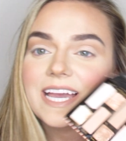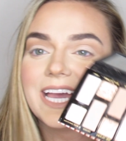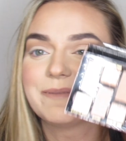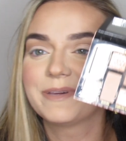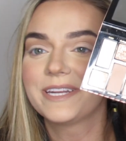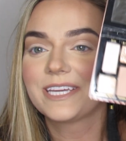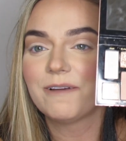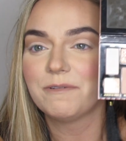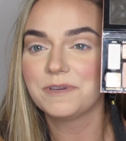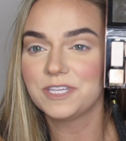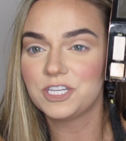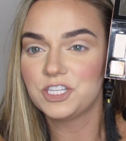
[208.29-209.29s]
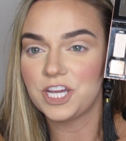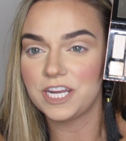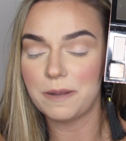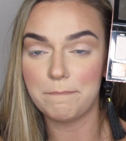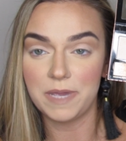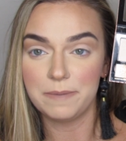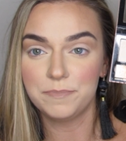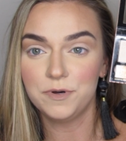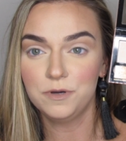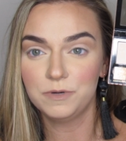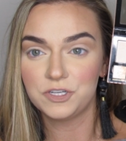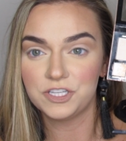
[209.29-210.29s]
I'm gonna go in with the shade
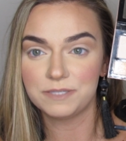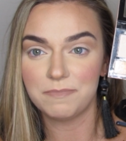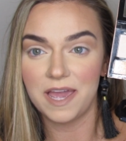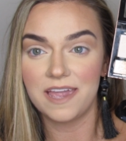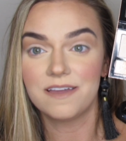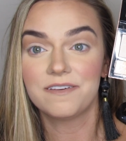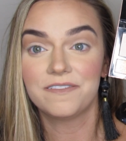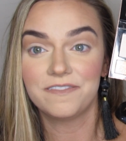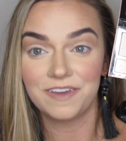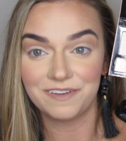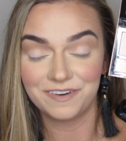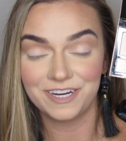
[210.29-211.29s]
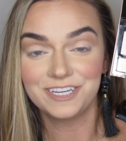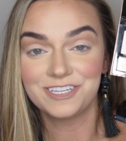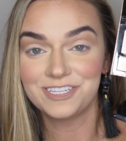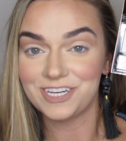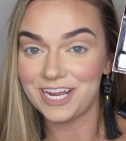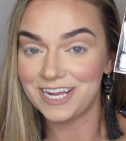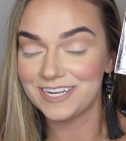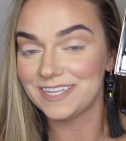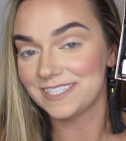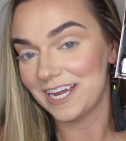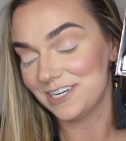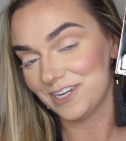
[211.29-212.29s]
Maple, which is my favorite shade in
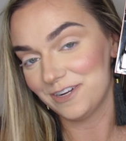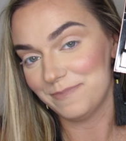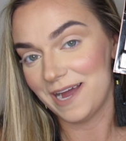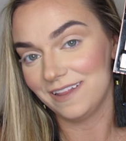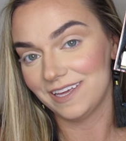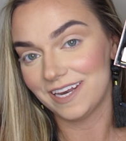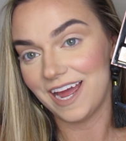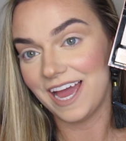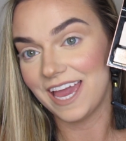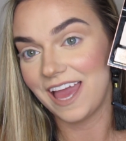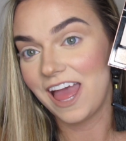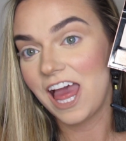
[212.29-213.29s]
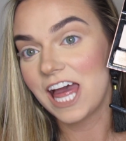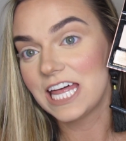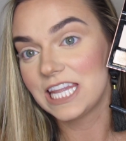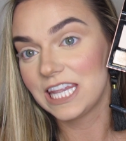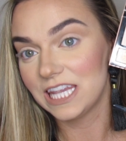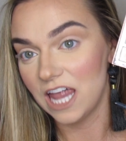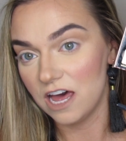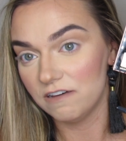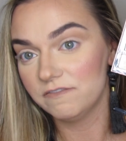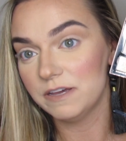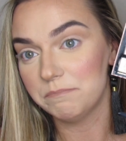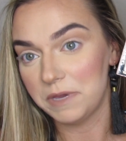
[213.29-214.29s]
this eyeshadow palette. I
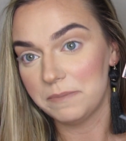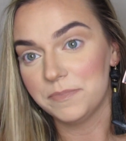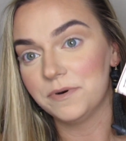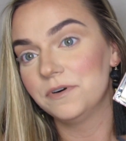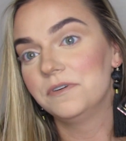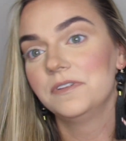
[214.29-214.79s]
love Maple.